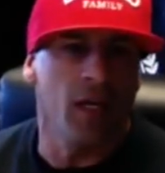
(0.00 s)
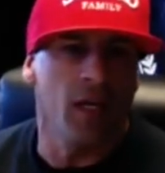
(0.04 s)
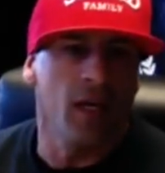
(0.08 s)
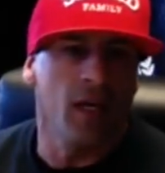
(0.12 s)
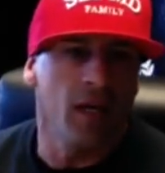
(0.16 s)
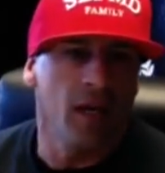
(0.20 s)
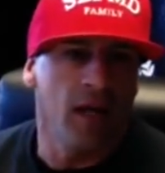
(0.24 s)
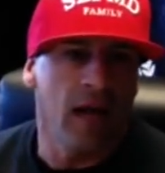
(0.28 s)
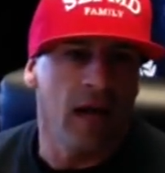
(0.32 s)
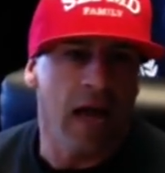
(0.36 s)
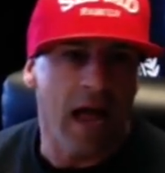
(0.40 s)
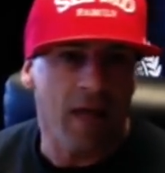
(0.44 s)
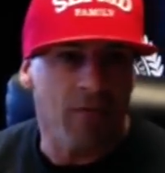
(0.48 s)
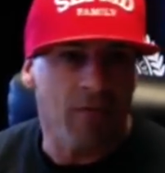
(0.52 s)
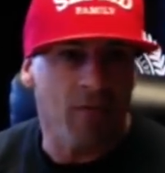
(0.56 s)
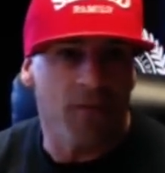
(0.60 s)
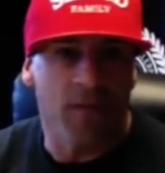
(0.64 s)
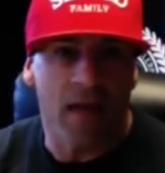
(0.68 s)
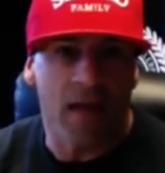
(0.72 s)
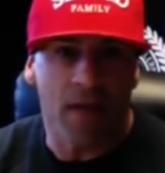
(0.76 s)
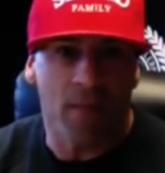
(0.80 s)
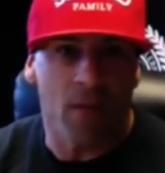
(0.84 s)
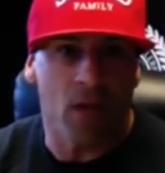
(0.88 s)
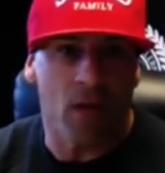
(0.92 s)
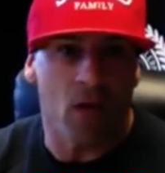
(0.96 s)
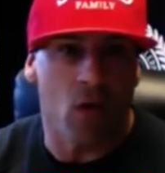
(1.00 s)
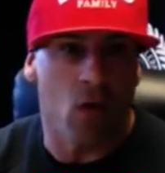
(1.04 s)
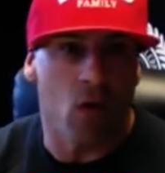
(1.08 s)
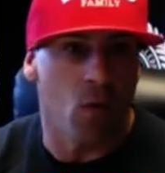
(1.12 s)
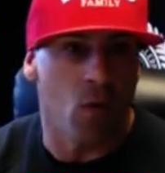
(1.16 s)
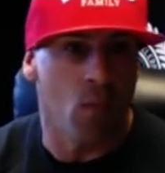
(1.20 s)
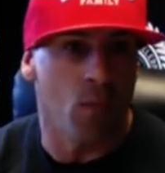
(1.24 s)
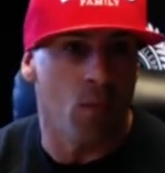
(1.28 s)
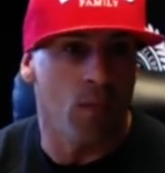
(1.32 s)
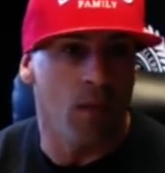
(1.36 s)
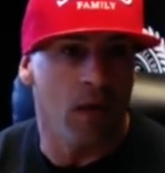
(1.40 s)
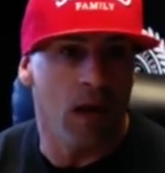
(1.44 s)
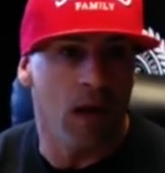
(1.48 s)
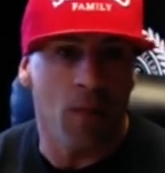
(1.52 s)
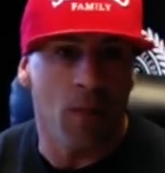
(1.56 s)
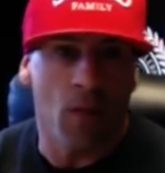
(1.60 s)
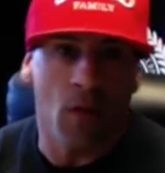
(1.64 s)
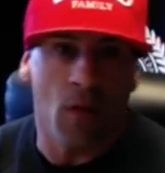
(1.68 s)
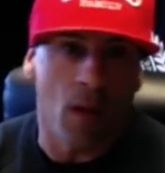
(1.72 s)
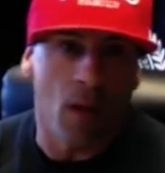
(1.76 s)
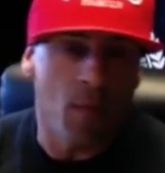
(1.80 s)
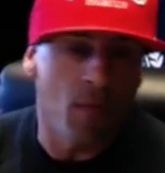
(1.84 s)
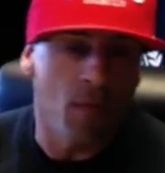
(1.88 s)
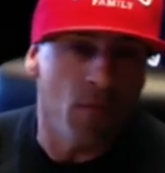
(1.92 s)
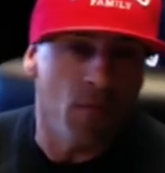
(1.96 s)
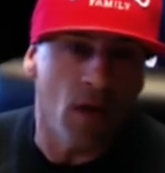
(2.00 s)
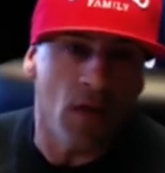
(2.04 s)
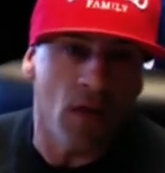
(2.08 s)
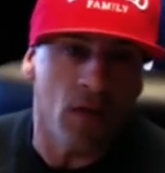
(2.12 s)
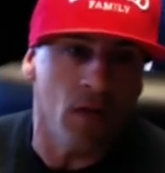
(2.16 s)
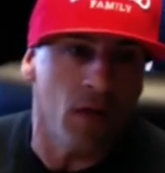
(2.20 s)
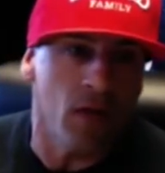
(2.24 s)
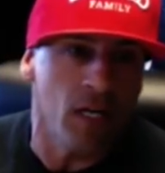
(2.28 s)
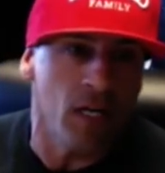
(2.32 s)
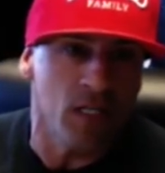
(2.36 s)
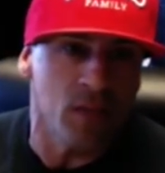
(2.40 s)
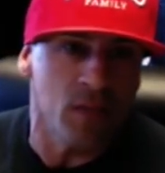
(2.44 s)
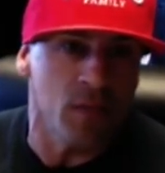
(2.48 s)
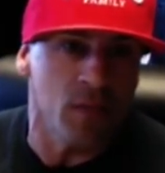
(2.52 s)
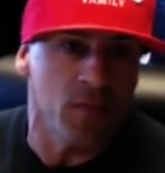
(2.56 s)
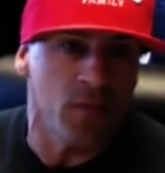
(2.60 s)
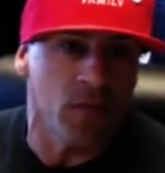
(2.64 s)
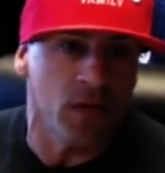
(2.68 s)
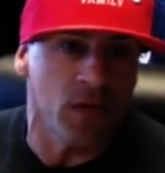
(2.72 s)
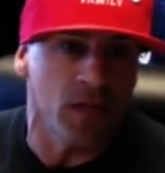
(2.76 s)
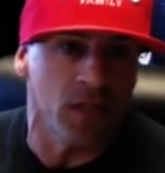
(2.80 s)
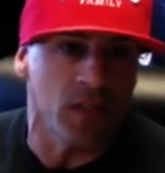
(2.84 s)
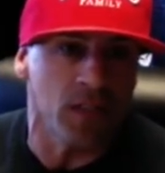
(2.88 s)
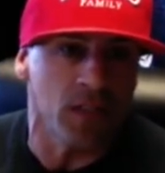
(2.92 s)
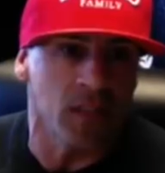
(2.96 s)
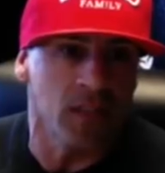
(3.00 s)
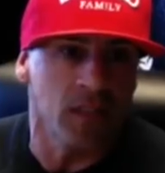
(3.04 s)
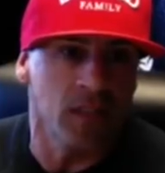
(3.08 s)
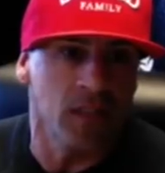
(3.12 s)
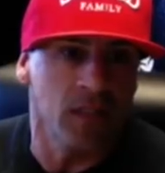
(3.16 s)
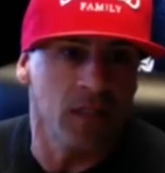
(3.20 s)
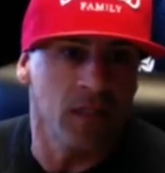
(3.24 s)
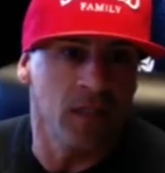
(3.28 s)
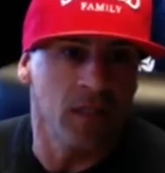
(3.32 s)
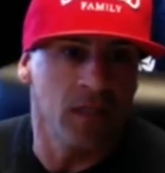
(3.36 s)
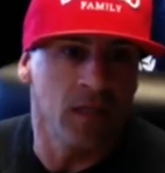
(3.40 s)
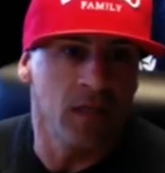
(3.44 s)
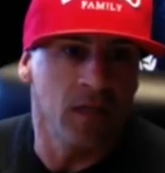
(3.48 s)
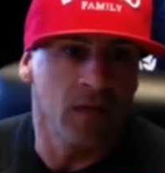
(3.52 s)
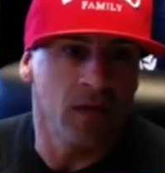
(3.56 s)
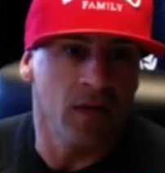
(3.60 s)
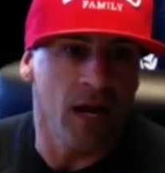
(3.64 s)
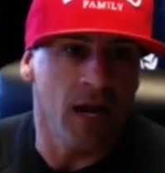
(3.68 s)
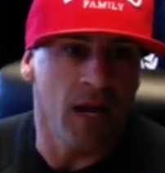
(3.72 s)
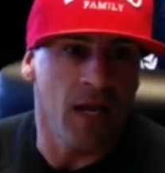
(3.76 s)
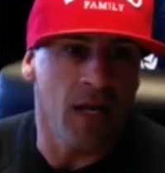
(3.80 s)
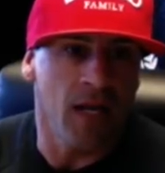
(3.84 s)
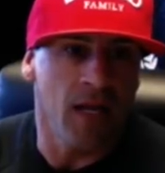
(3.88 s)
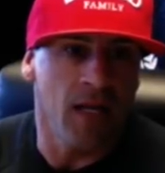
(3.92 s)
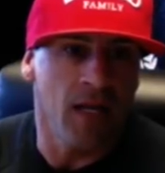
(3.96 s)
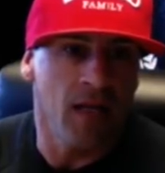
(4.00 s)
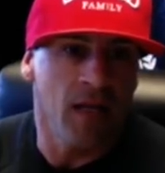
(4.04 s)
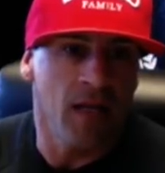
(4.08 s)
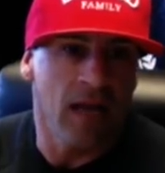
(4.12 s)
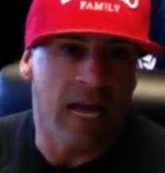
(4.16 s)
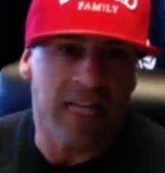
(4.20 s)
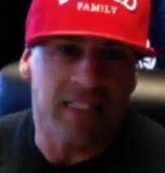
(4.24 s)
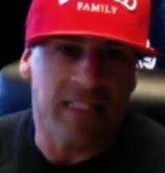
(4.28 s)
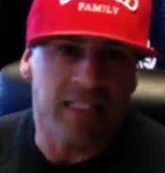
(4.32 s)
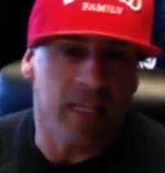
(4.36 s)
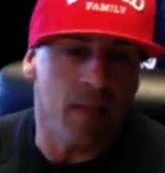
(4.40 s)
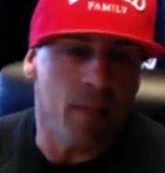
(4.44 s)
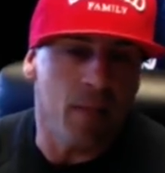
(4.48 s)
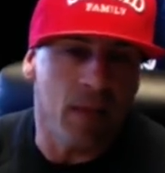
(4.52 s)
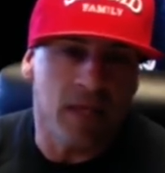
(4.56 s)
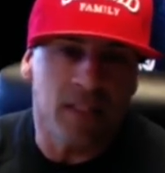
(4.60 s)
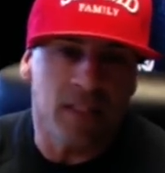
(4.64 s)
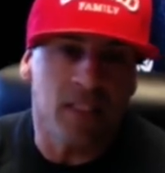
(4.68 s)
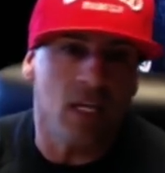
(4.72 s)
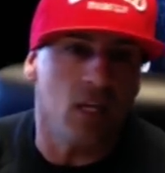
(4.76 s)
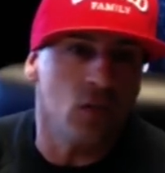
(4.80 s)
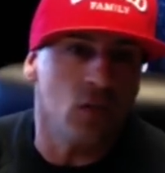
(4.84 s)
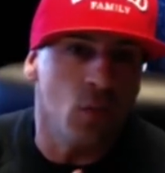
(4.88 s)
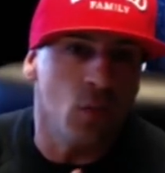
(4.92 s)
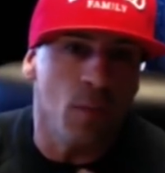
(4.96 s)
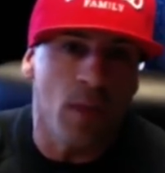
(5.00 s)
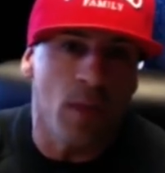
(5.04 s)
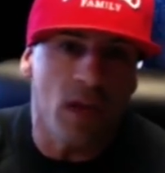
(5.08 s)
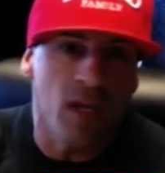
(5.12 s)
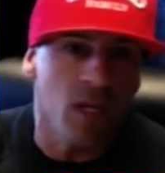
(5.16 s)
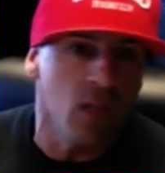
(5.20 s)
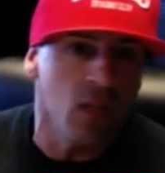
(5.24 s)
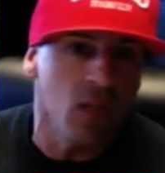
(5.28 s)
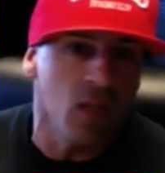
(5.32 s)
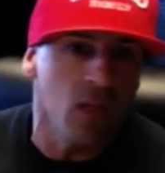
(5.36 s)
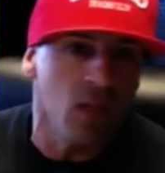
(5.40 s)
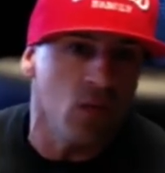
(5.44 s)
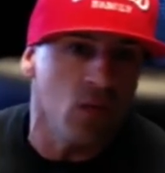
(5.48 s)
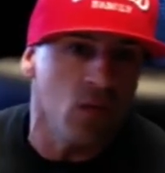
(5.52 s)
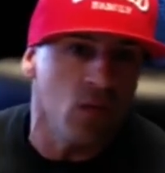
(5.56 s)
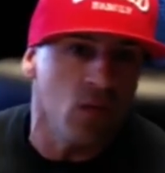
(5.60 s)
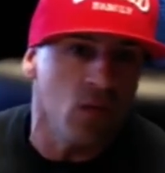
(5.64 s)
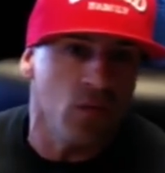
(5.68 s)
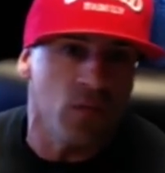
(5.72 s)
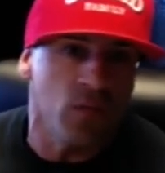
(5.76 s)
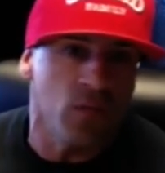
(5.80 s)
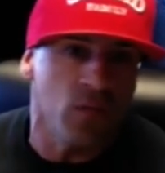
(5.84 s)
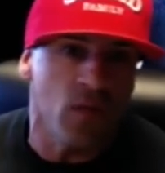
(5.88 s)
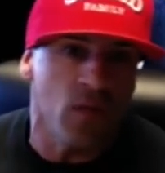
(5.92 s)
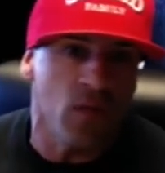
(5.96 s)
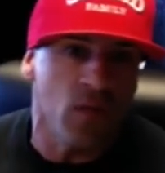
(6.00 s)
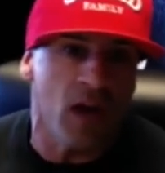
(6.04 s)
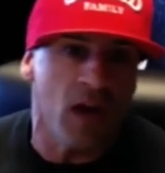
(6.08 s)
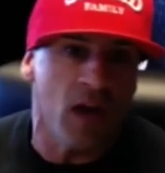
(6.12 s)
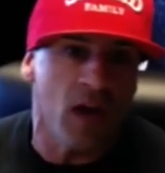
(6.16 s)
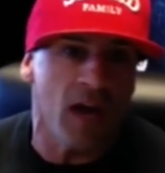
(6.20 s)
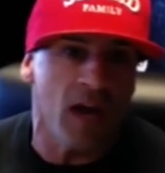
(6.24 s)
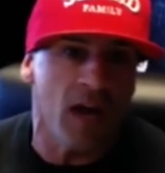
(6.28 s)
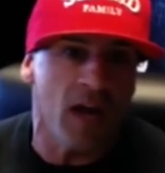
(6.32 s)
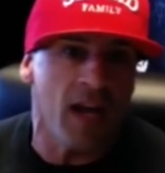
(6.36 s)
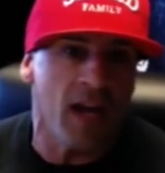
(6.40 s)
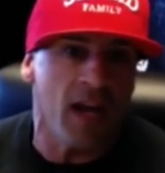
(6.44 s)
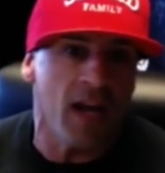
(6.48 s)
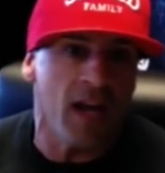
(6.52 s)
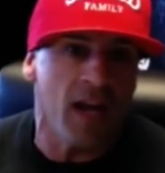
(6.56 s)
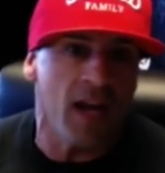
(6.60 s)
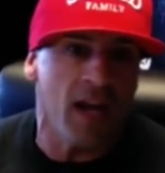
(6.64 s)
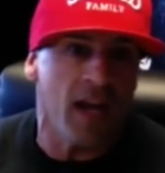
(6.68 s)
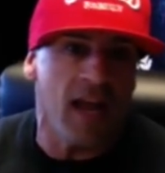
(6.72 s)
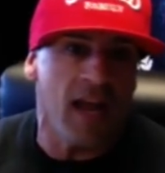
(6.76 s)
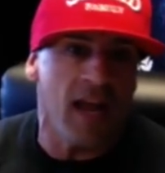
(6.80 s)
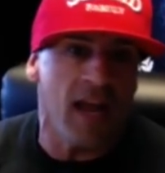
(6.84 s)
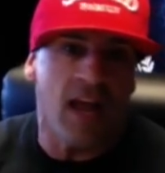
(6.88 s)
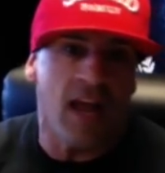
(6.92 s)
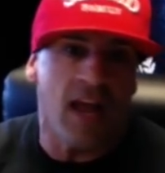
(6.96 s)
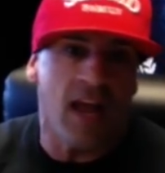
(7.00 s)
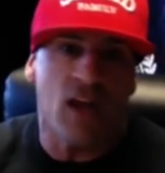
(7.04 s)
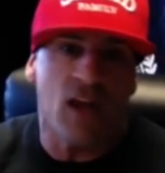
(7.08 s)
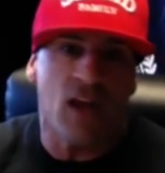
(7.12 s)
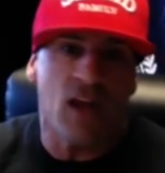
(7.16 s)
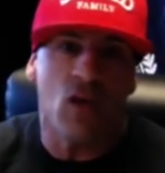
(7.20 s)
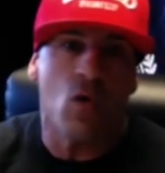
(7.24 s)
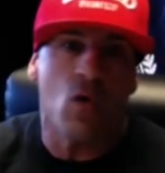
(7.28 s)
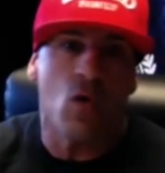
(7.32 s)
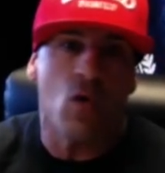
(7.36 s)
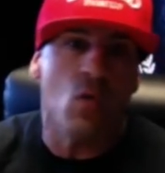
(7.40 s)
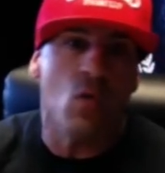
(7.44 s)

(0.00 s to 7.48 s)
I have a family at home. I'm a, I'm a father and husband first, right? I set my schedule Monday to Friday. I don't